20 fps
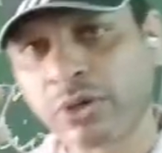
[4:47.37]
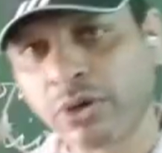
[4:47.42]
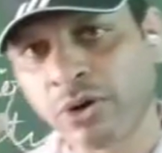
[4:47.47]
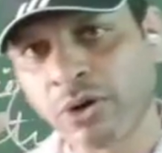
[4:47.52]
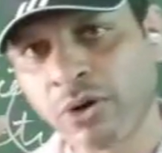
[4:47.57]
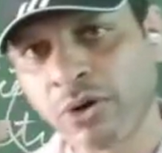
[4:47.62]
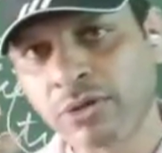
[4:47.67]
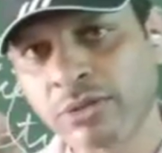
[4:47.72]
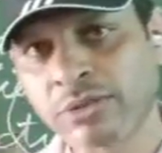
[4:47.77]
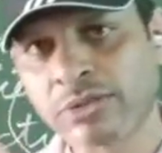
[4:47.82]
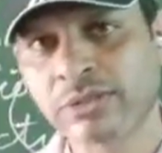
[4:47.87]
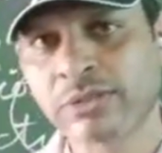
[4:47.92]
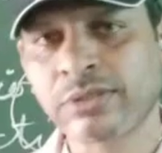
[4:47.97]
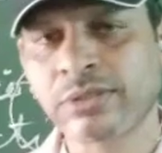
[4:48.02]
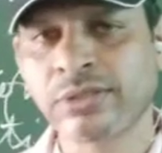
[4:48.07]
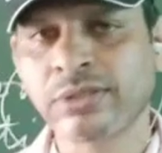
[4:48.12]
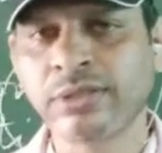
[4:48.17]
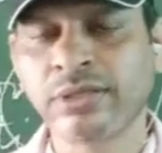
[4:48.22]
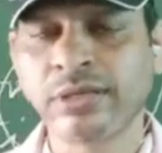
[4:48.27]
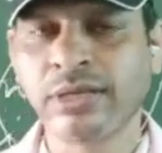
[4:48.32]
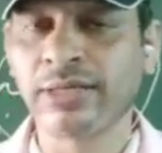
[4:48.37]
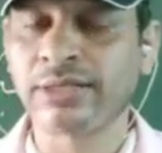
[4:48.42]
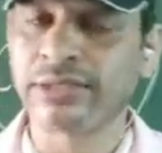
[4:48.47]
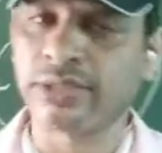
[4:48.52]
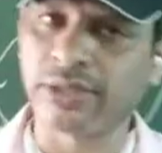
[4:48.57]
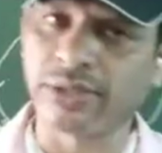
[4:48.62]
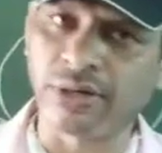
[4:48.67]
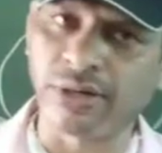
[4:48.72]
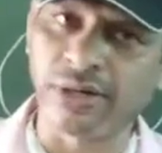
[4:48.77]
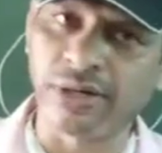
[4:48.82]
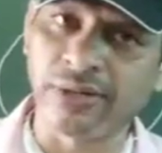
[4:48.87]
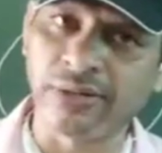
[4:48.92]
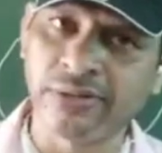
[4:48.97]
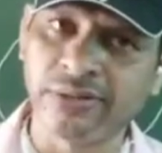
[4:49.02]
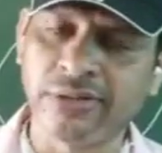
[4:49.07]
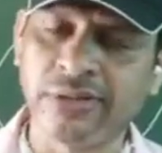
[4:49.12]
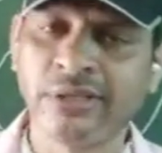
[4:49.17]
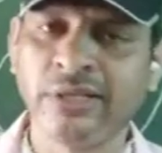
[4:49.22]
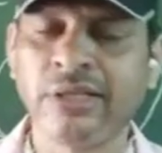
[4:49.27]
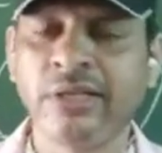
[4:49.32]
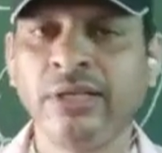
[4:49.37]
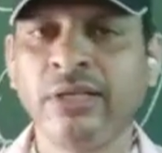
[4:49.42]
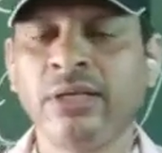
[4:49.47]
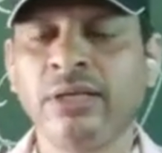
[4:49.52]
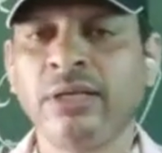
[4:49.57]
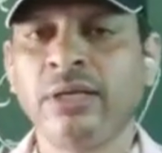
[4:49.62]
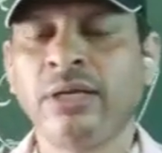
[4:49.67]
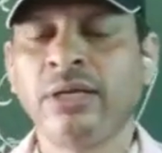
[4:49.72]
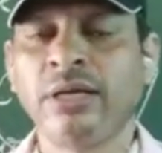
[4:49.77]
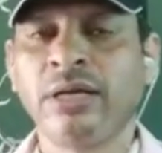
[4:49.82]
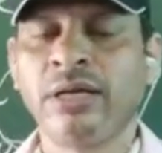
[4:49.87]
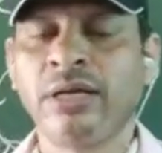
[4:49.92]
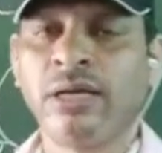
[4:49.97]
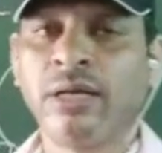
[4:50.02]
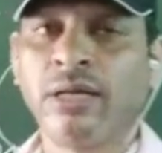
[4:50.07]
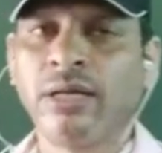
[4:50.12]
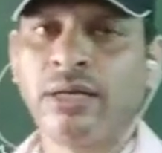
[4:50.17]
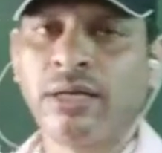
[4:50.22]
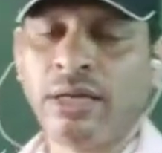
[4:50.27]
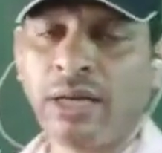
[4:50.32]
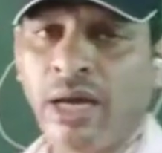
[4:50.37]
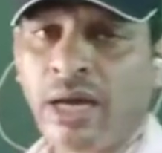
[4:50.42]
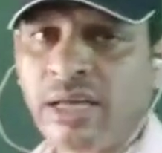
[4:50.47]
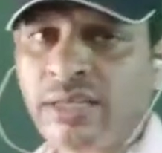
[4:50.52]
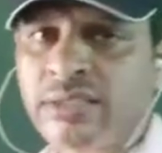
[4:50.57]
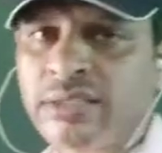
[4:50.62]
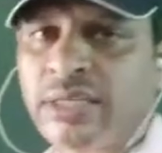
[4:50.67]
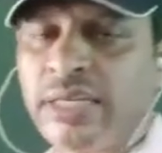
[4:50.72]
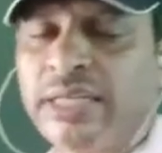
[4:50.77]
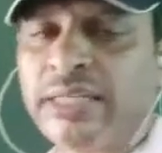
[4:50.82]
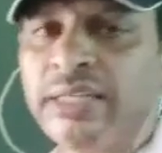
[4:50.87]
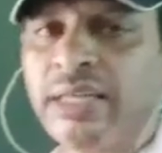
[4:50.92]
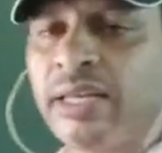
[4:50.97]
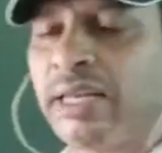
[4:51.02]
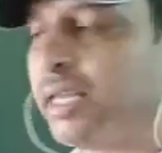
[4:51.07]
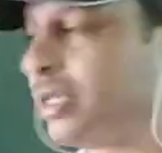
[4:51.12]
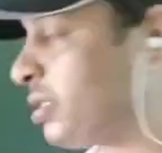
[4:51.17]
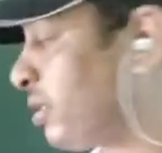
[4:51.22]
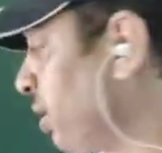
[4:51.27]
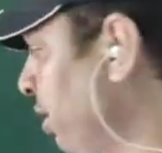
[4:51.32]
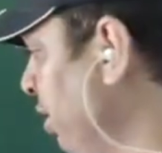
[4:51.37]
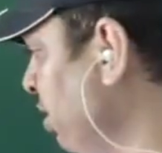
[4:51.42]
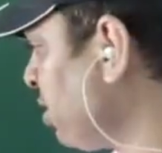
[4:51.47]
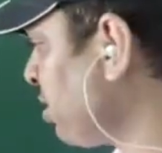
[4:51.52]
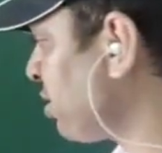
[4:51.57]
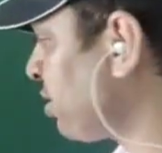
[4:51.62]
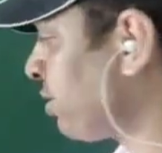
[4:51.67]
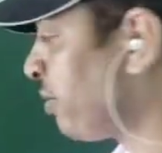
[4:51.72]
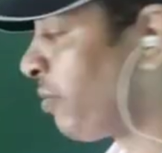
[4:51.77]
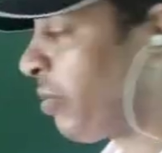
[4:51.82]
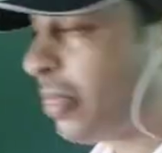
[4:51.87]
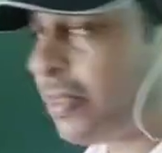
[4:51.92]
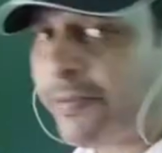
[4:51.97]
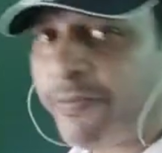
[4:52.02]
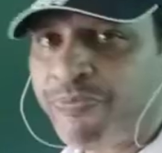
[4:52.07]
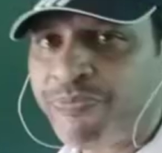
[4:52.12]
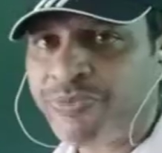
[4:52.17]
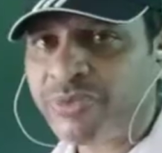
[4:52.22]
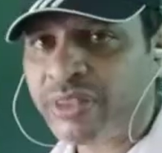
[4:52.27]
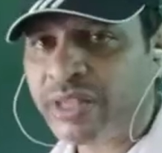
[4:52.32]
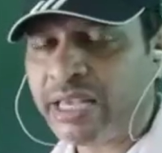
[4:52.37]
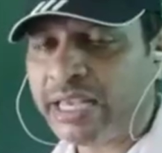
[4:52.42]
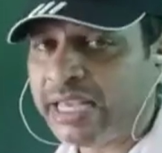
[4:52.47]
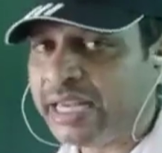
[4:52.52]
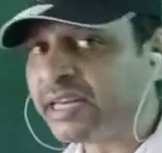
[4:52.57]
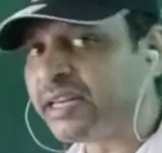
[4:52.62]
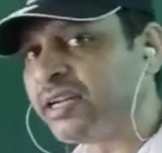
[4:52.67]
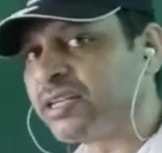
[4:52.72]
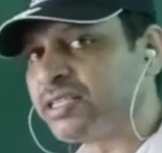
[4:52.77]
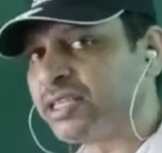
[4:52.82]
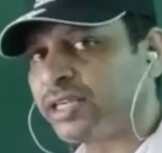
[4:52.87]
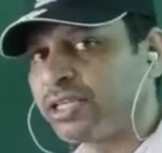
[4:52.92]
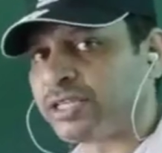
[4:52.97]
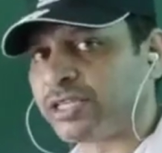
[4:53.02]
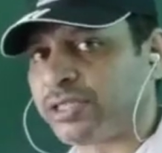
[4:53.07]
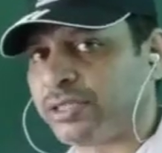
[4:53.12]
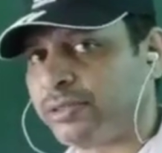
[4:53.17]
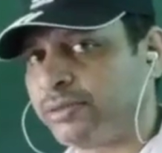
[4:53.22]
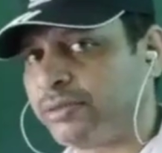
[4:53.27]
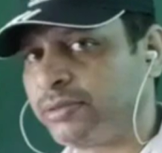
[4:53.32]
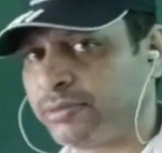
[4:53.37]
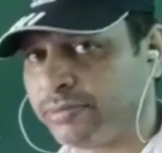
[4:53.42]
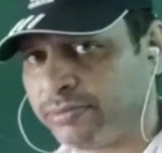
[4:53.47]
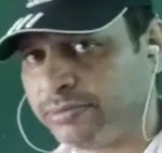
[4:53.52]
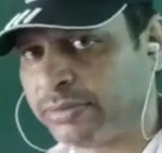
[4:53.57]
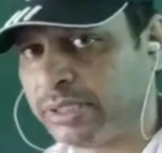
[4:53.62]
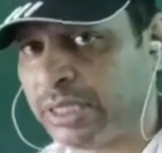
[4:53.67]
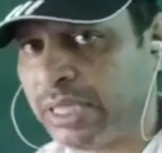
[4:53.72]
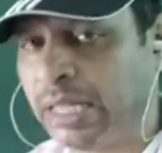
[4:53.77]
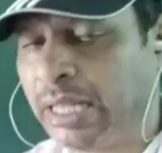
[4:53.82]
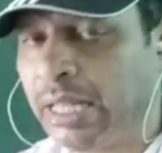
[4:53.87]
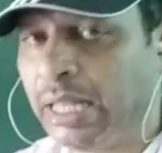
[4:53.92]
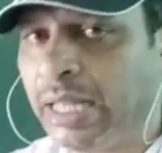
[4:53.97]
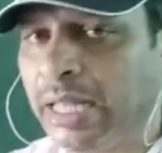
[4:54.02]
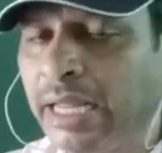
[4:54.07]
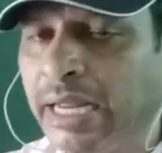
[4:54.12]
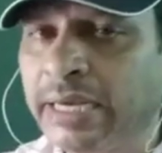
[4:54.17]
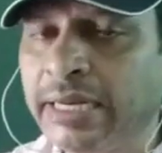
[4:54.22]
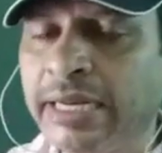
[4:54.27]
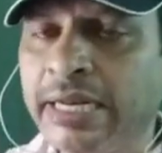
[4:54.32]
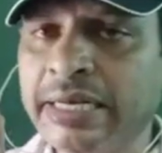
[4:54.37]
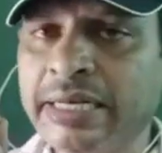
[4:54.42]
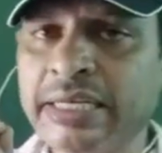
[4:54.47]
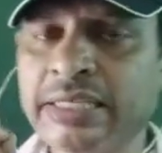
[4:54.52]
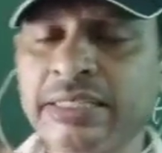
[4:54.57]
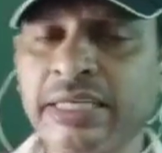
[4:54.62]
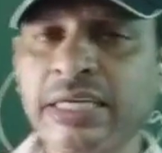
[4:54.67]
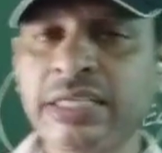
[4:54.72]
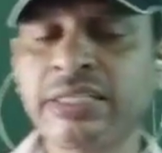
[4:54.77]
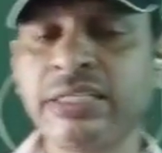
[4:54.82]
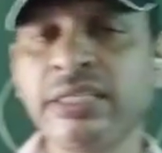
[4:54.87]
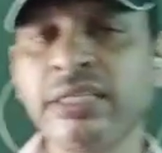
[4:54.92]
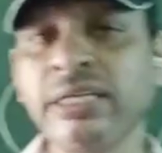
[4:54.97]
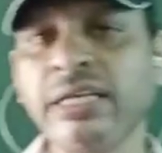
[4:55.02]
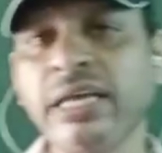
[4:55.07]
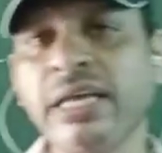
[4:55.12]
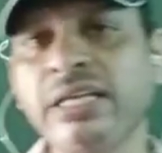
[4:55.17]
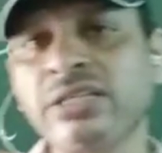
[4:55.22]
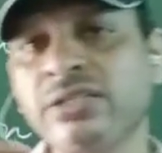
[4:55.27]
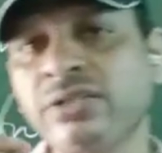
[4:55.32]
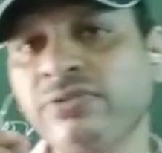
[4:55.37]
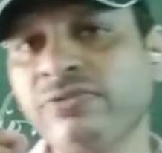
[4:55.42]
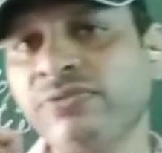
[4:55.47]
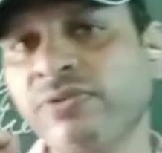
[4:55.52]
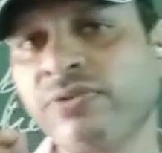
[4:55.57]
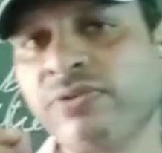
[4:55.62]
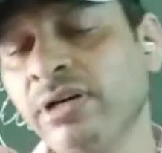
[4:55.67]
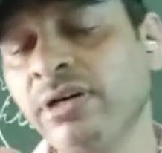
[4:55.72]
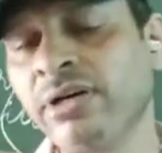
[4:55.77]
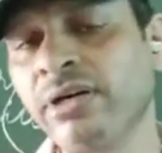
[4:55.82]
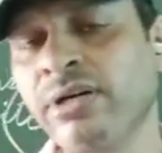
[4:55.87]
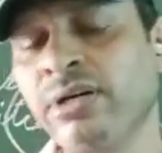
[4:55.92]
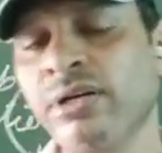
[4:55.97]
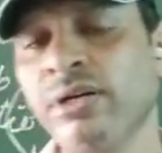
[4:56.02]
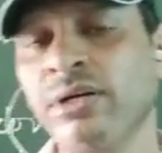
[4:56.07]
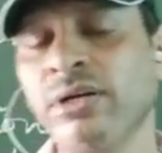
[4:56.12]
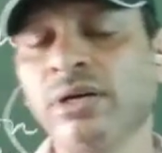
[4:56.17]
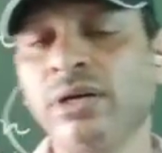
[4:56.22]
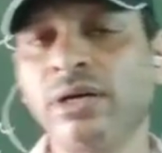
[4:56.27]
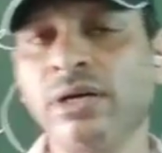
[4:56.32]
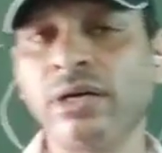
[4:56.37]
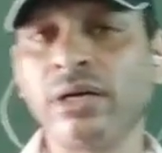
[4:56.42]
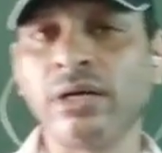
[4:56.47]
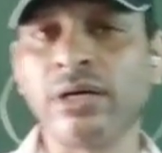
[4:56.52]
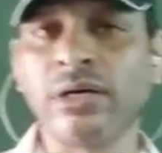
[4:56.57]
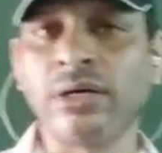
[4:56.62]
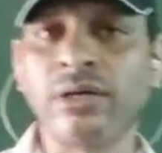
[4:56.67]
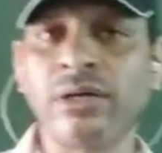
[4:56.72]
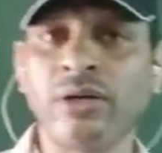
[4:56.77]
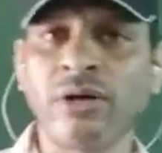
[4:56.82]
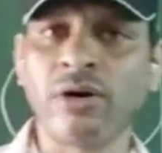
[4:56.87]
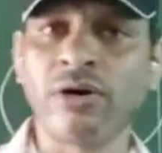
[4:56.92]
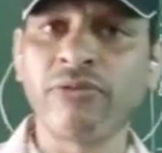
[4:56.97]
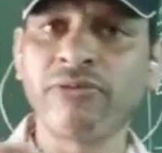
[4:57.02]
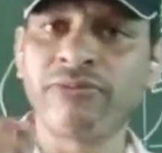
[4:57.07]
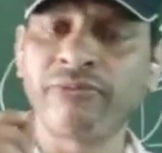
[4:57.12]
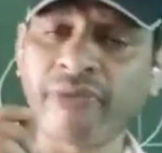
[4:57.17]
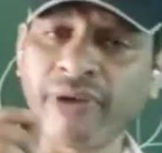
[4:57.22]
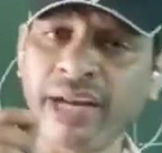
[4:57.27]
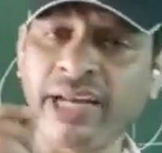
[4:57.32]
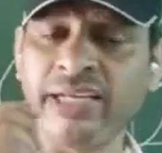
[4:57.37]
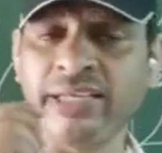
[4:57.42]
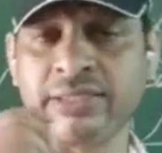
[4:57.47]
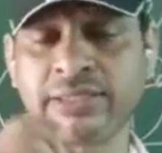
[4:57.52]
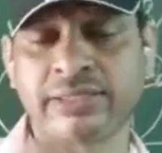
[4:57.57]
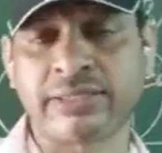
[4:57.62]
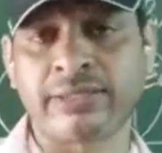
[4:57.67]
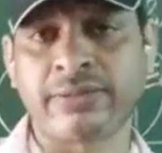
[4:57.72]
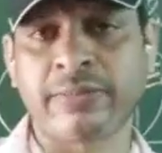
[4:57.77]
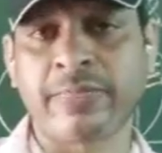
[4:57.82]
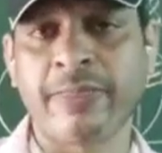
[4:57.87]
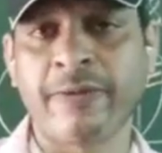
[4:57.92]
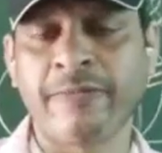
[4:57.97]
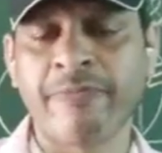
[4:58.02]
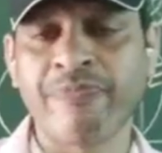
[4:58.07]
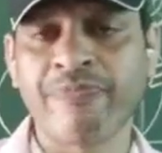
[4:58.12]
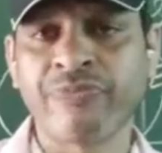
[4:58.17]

because, etc. Last in the list is interjection. An interjection is a word, a phrase